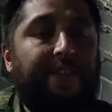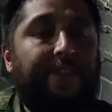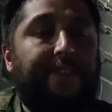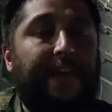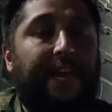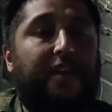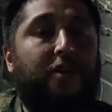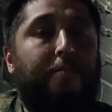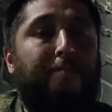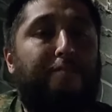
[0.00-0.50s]

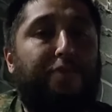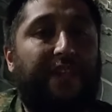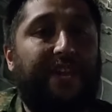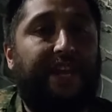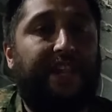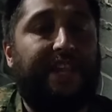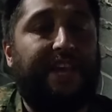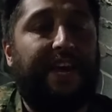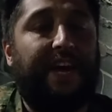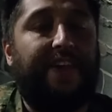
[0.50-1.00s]
than
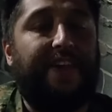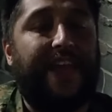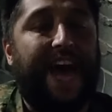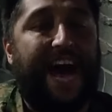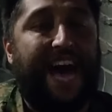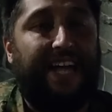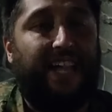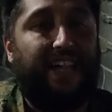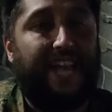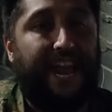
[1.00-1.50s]
completely
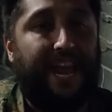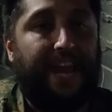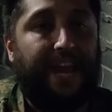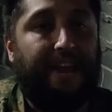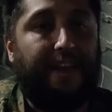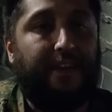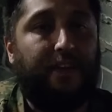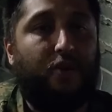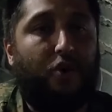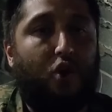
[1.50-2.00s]

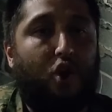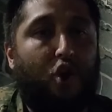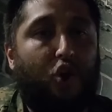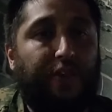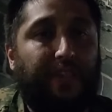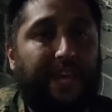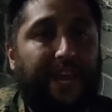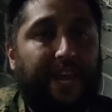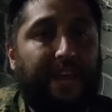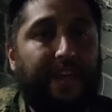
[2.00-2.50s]
annihilating
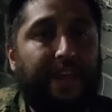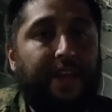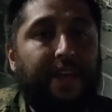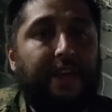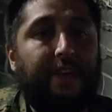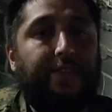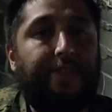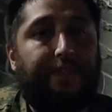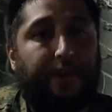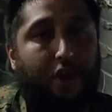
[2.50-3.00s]
only
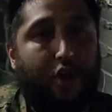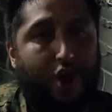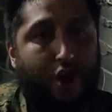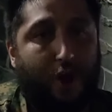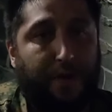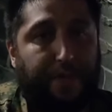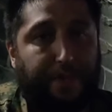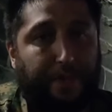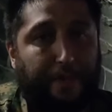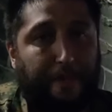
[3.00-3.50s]
the Earth.